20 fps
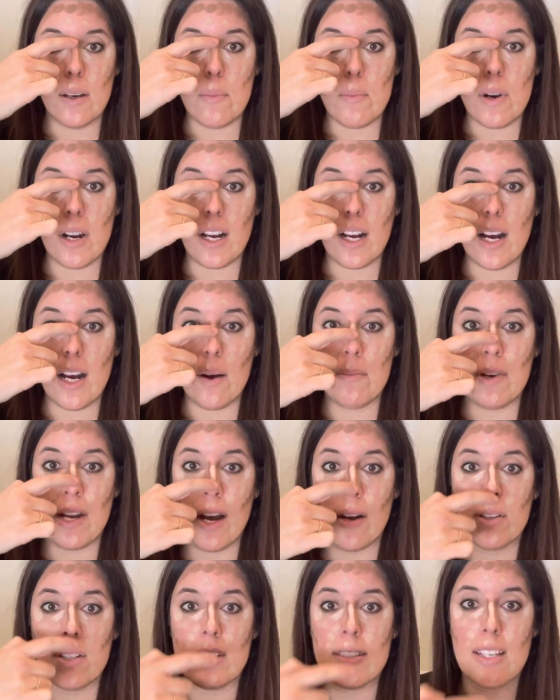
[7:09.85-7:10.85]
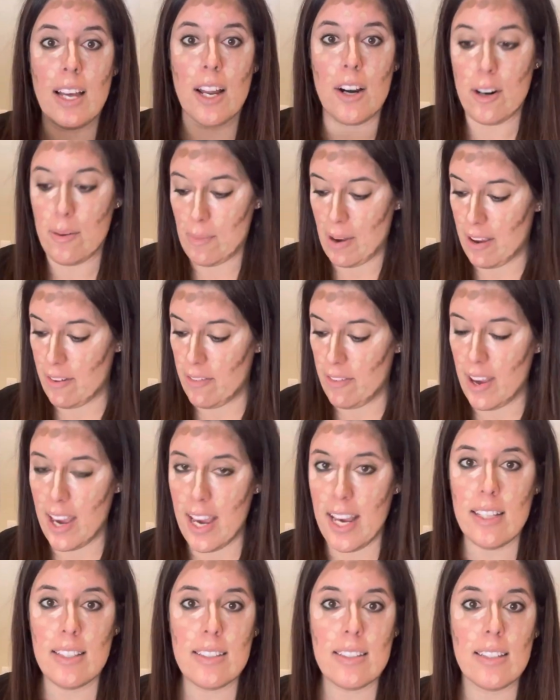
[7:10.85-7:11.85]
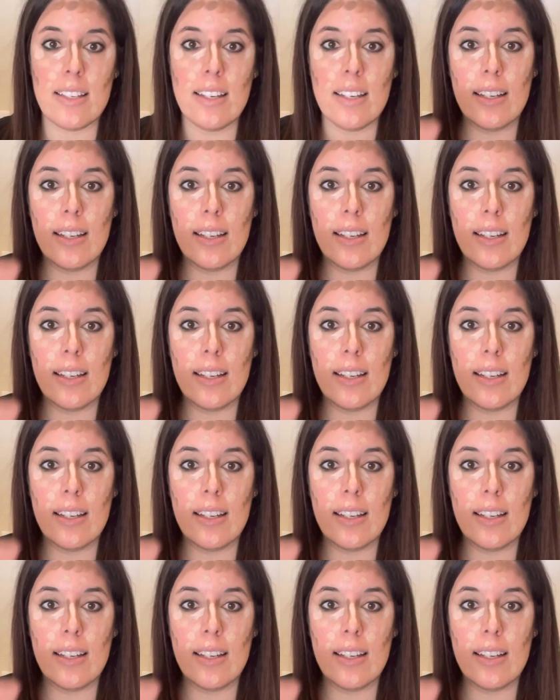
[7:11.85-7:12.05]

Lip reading: I'm gonna come down the center of my face